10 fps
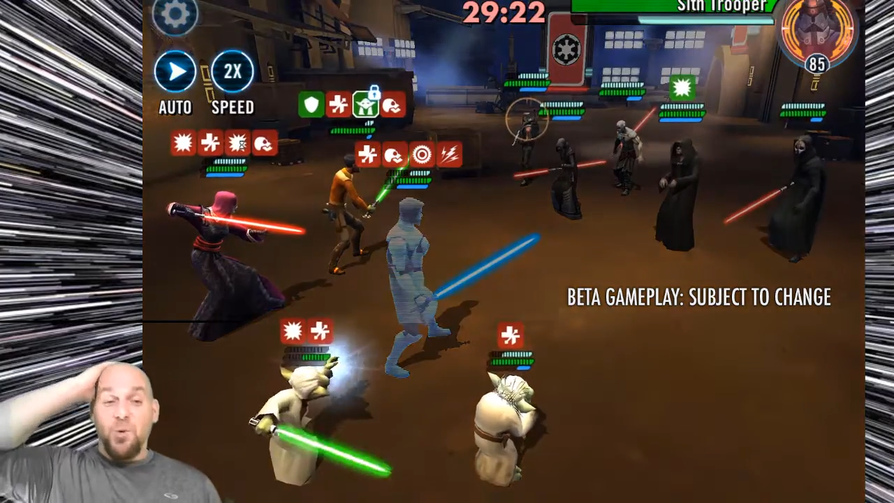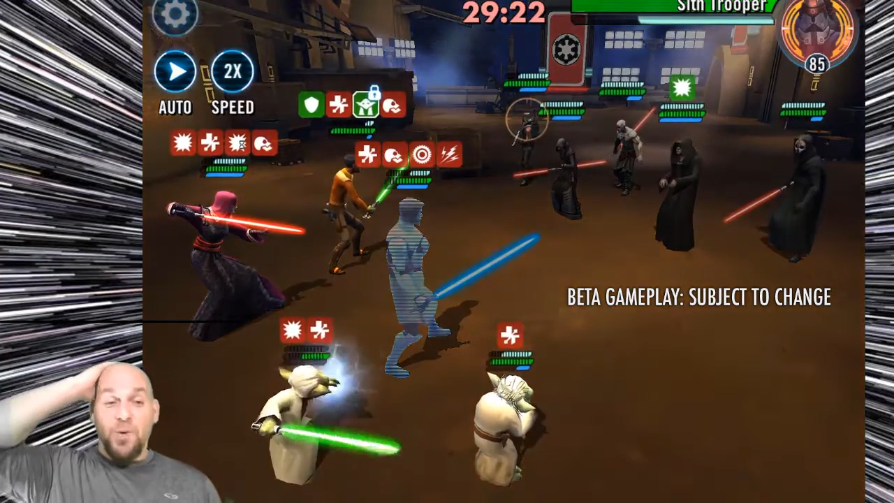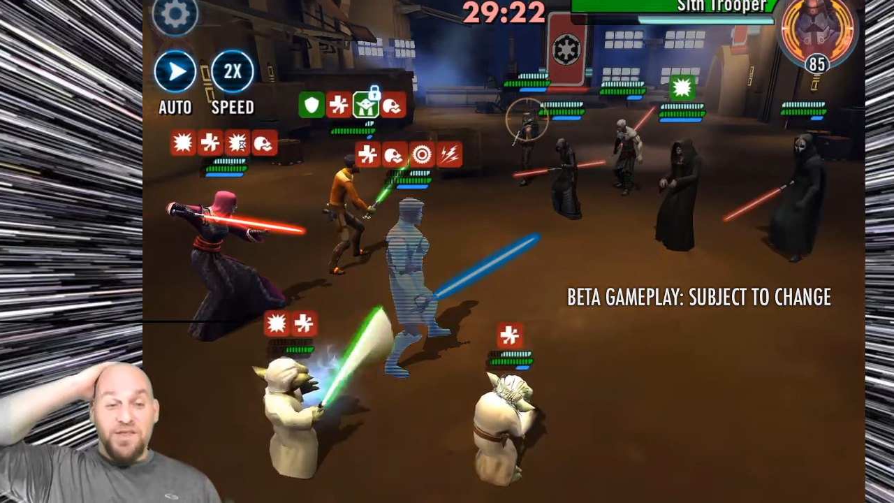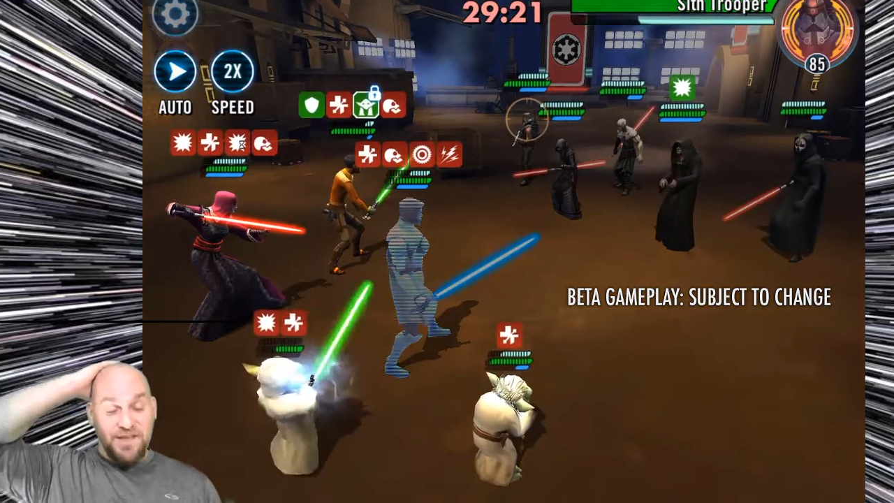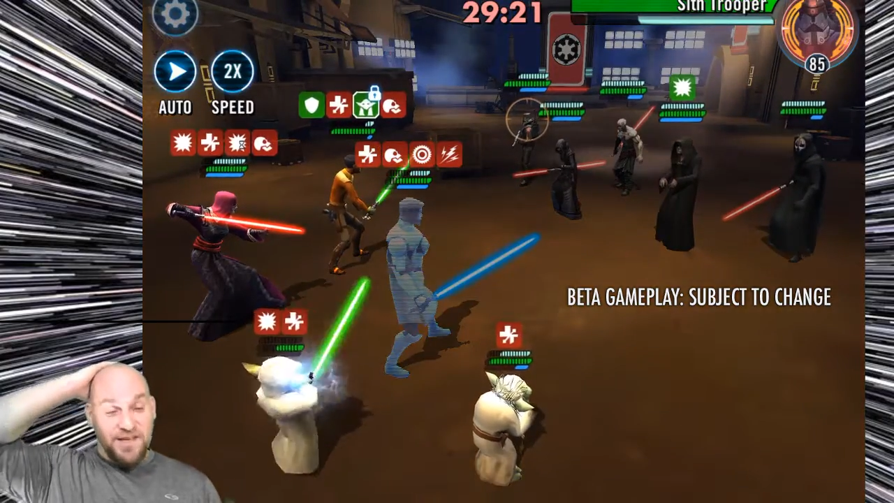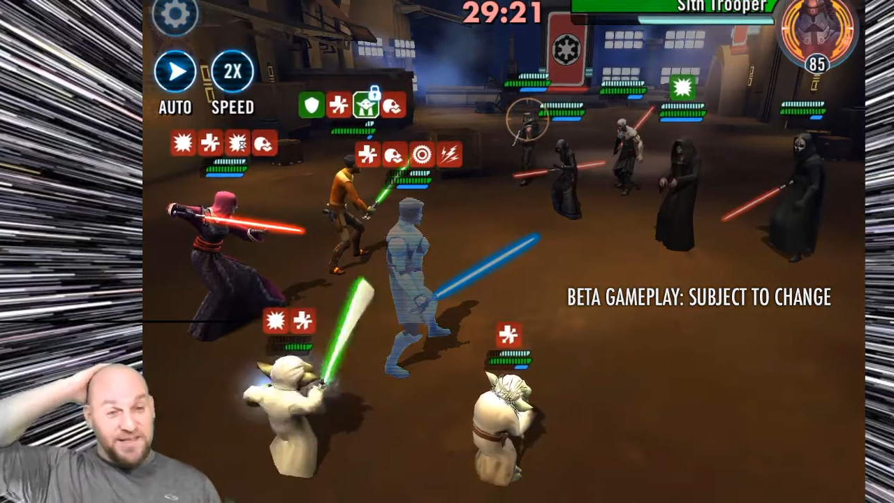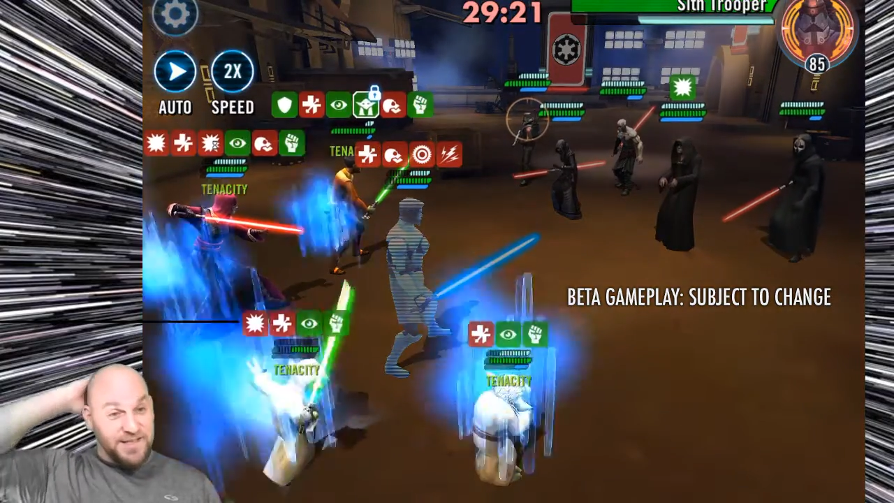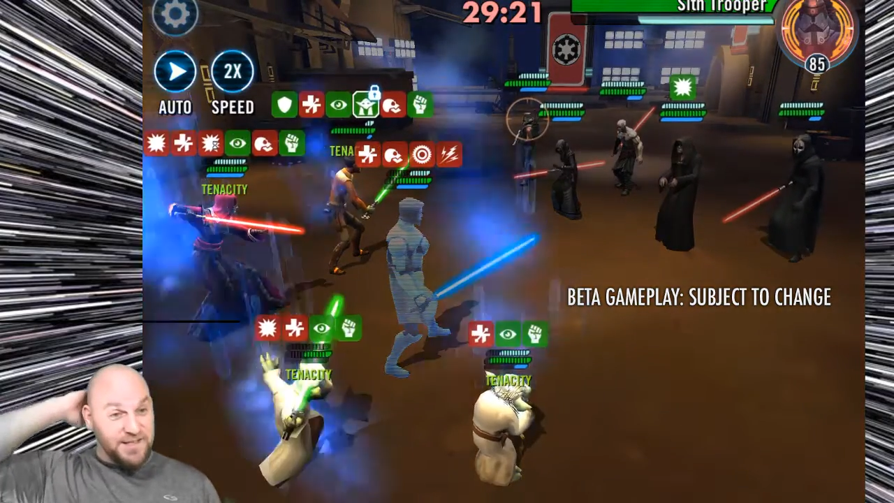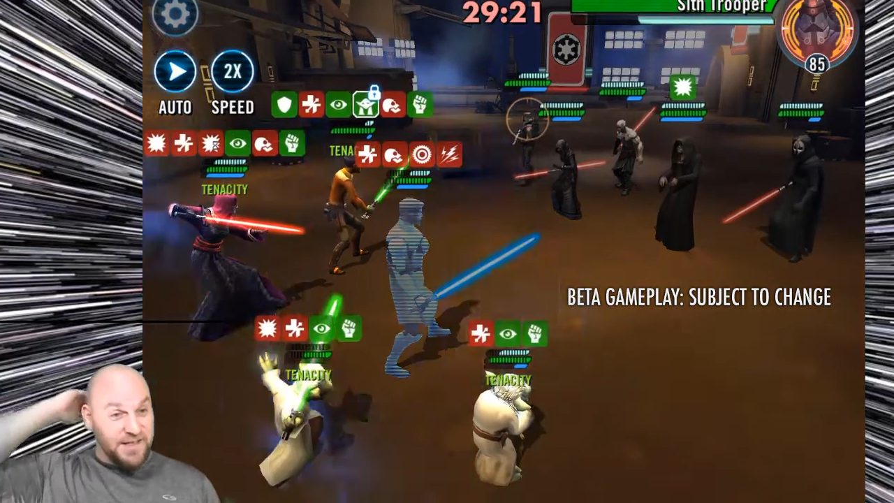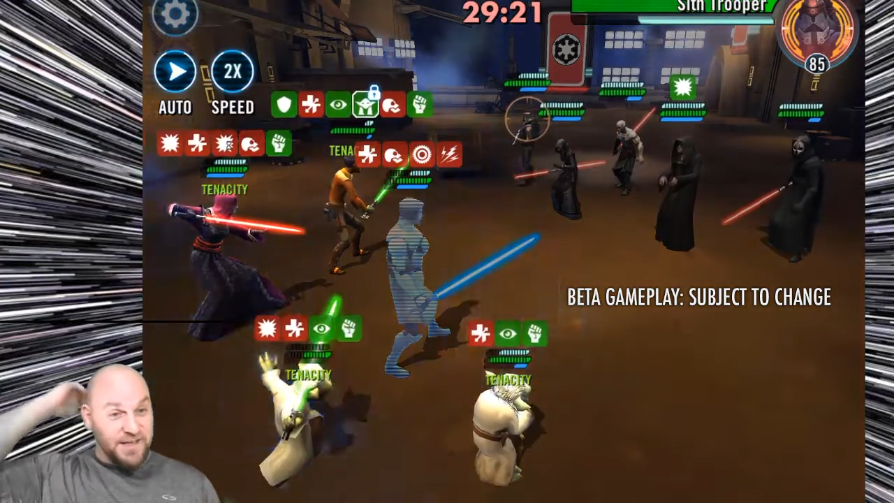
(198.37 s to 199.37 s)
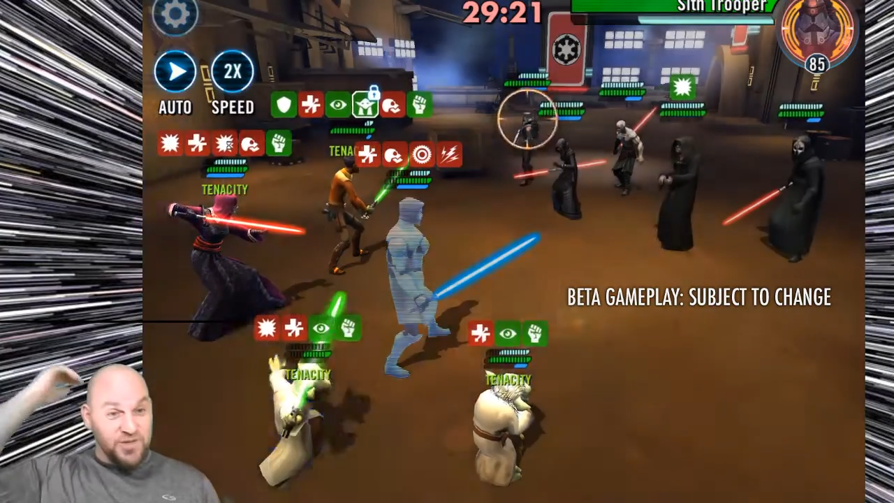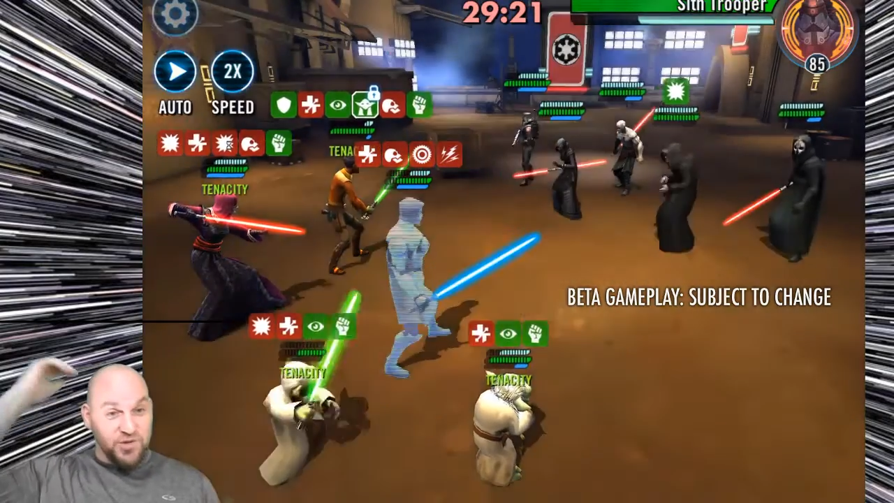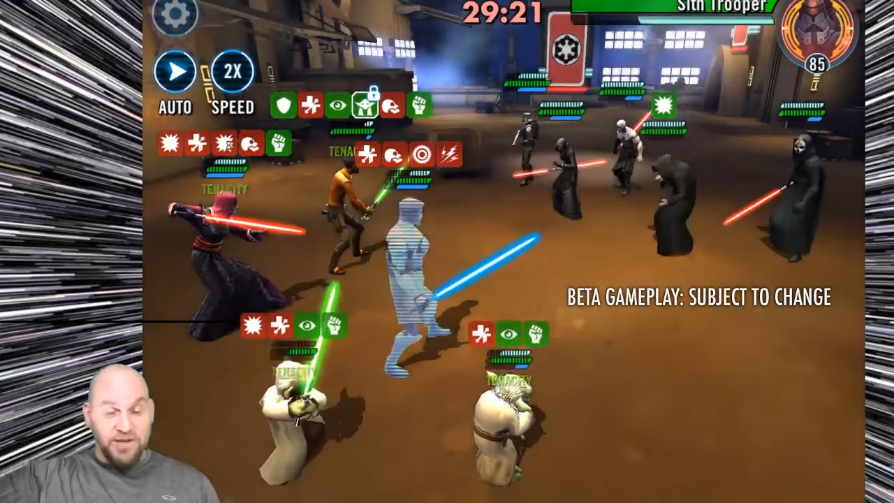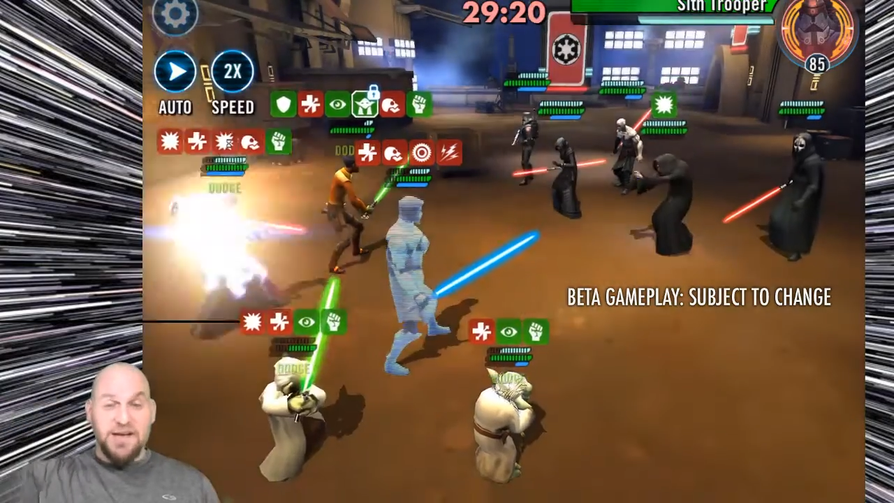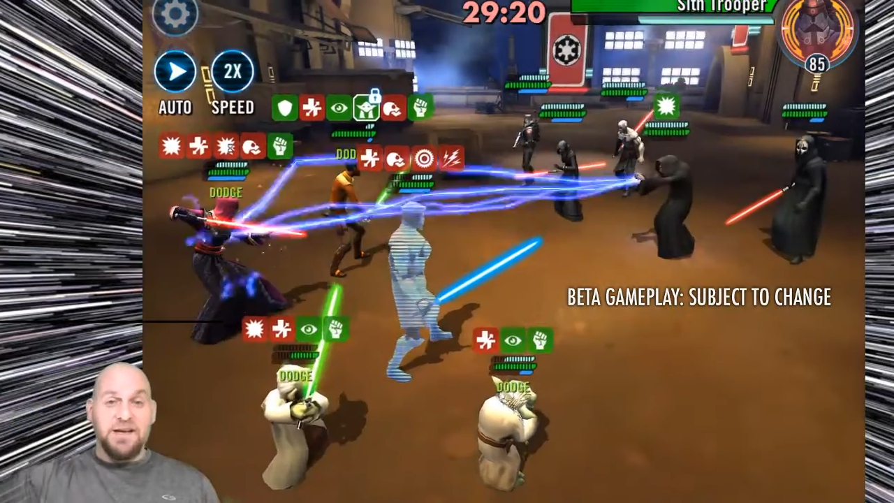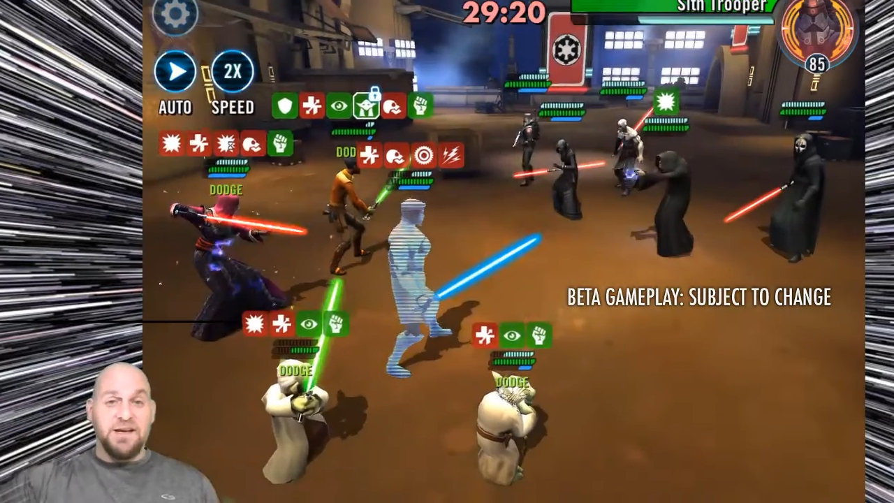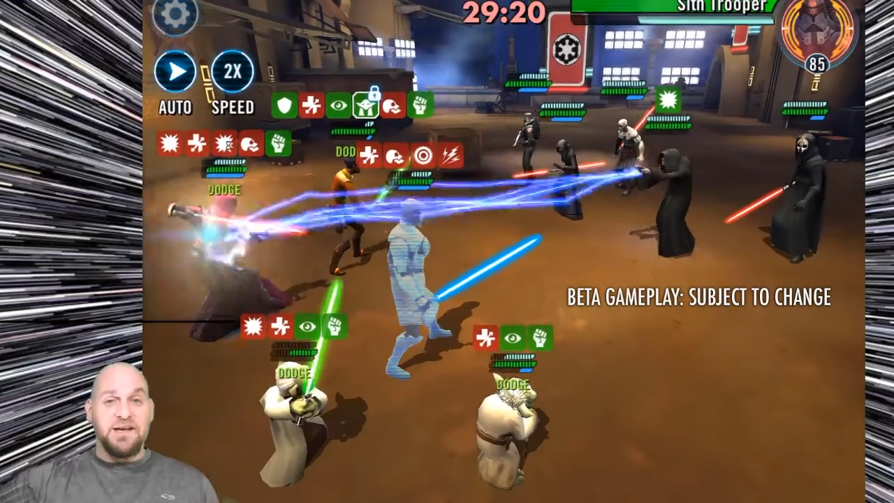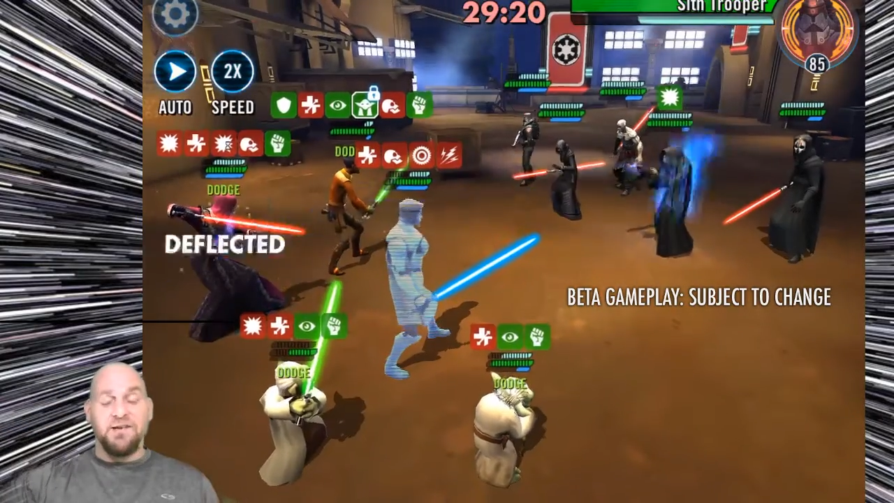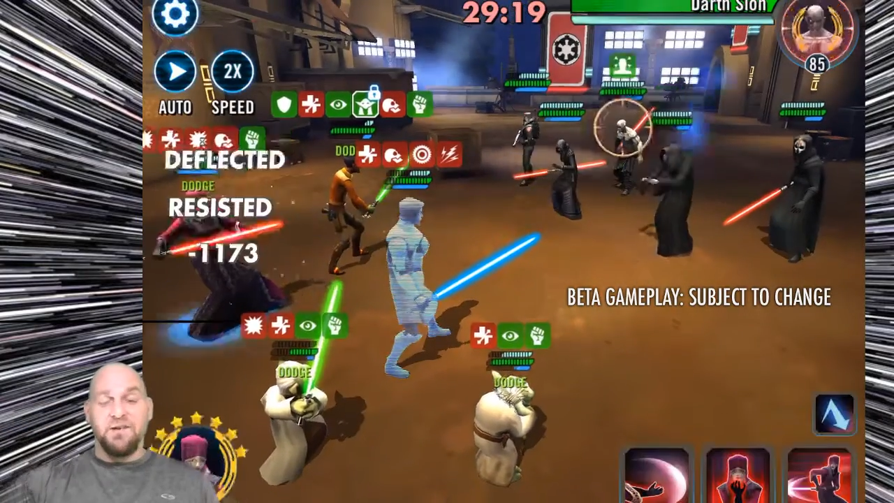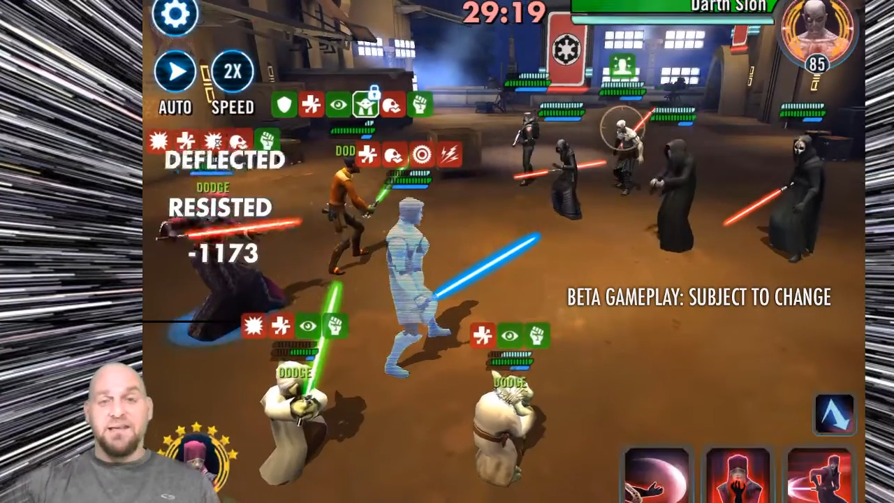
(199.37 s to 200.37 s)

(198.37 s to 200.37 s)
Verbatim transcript: with the Traya